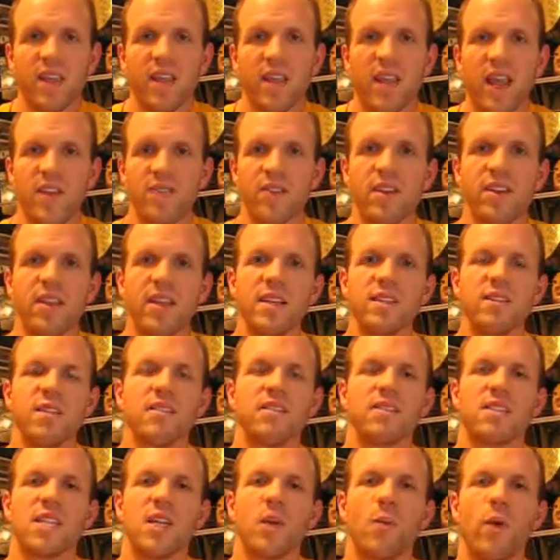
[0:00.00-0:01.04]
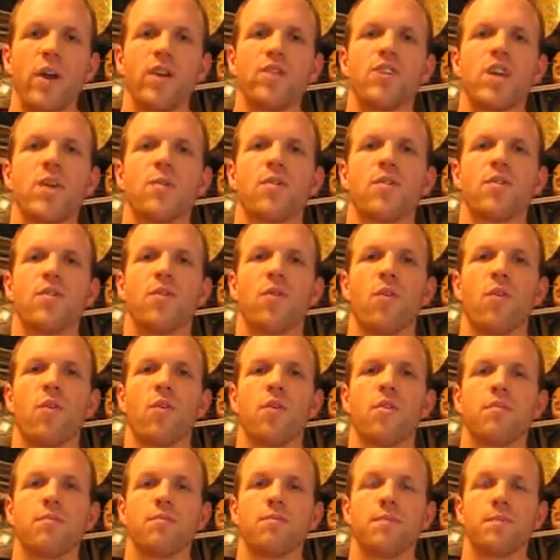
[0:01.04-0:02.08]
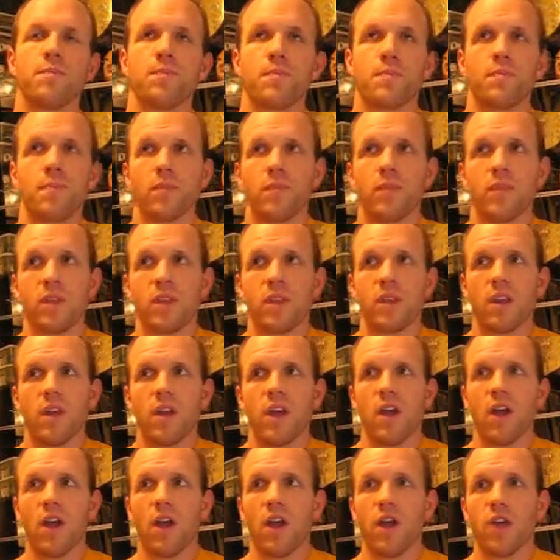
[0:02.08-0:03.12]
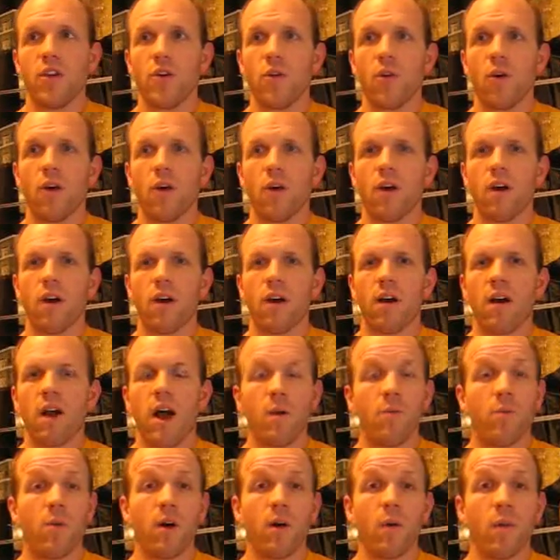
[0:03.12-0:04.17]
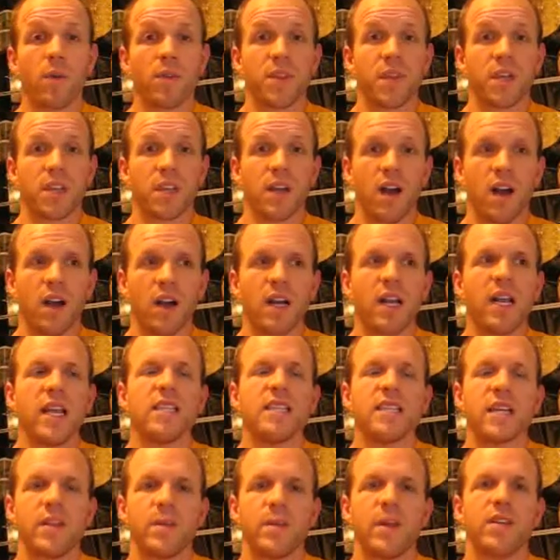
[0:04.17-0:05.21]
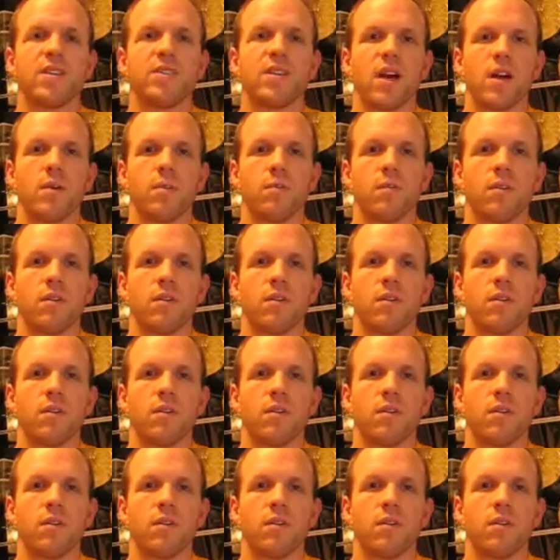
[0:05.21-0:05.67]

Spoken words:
If he thinks that in some way, shape, or form you're a punk with a gun, he's going to beat you up.